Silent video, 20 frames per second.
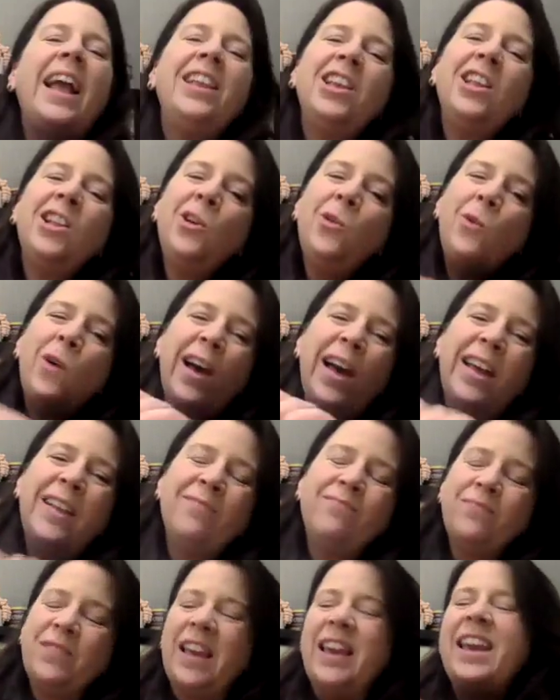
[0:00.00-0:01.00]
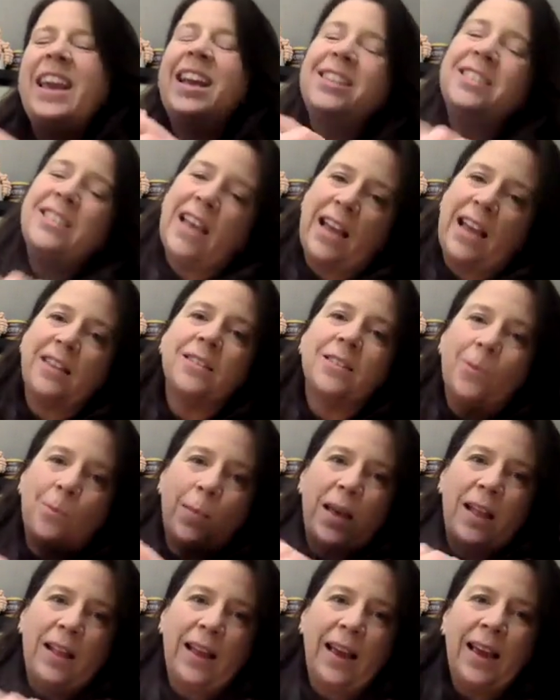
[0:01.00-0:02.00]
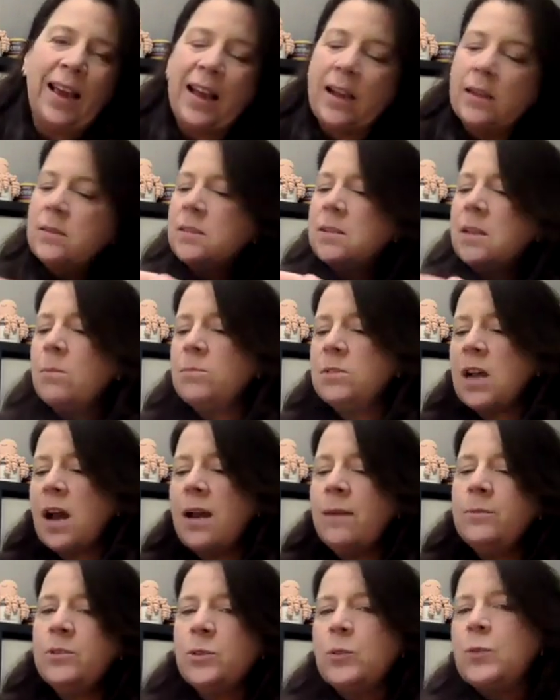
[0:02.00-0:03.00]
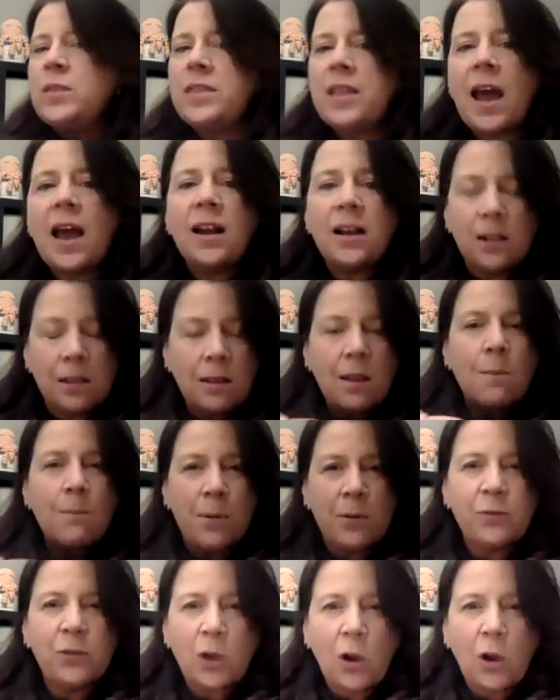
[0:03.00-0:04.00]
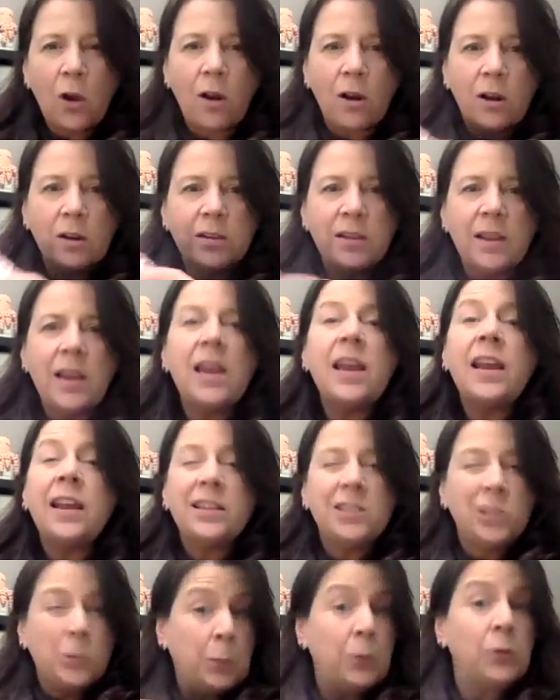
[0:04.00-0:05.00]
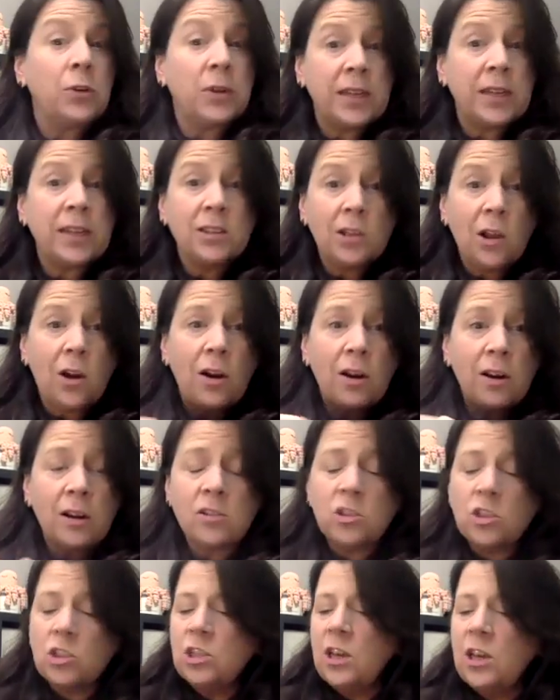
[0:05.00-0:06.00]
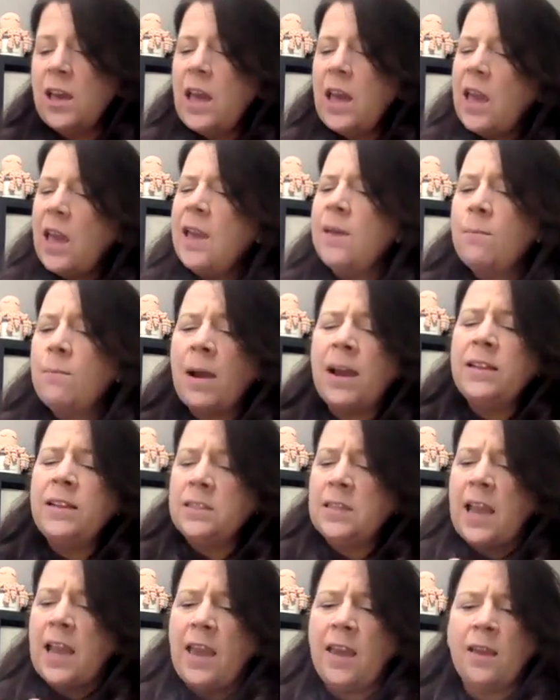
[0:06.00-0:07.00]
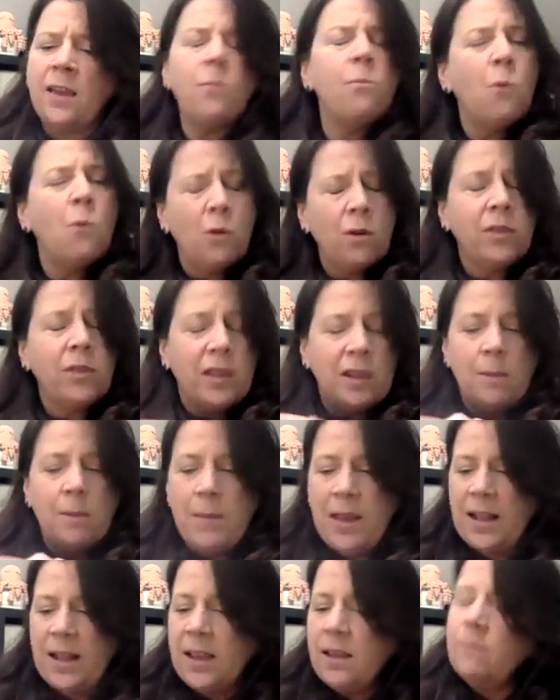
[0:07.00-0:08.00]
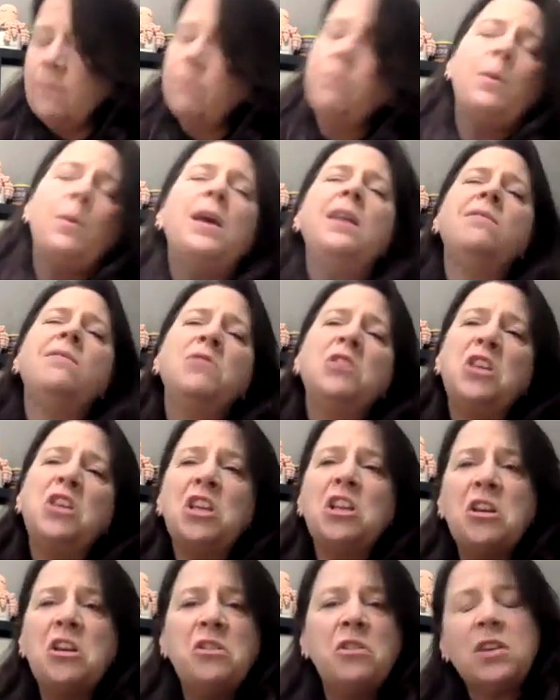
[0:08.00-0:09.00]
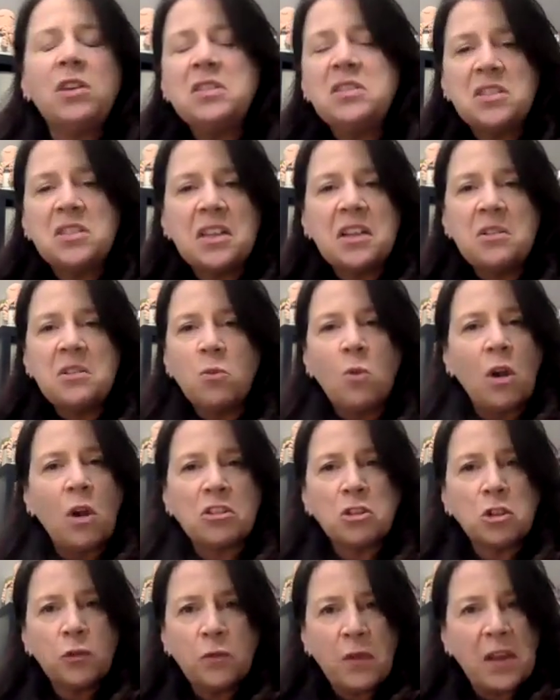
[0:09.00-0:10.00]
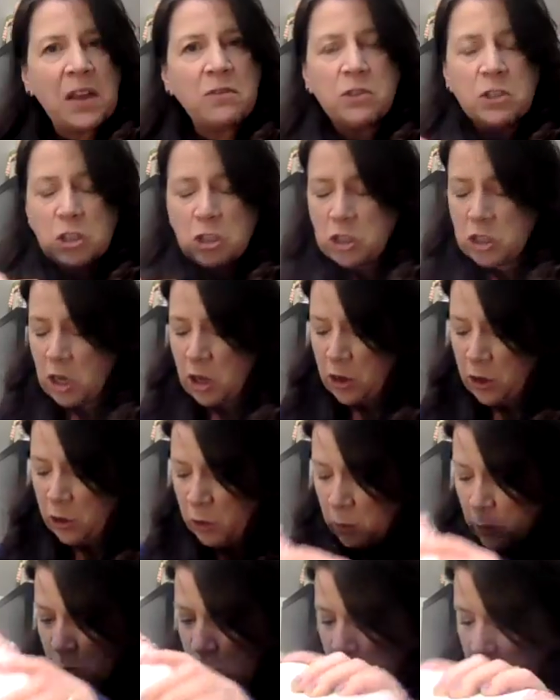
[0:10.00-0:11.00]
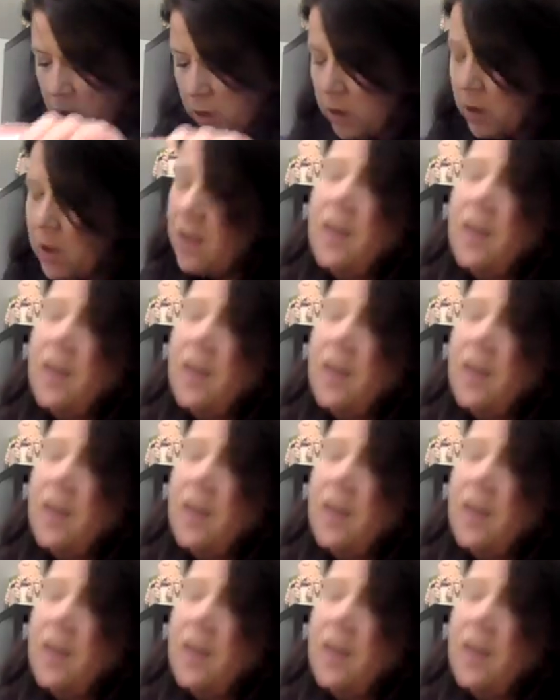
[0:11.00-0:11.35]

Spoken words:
you know what? It takes a minute. And sometimes when that clump of yarn is pretty large, it might take more than a minute, but you can sit and watch your favorite show, or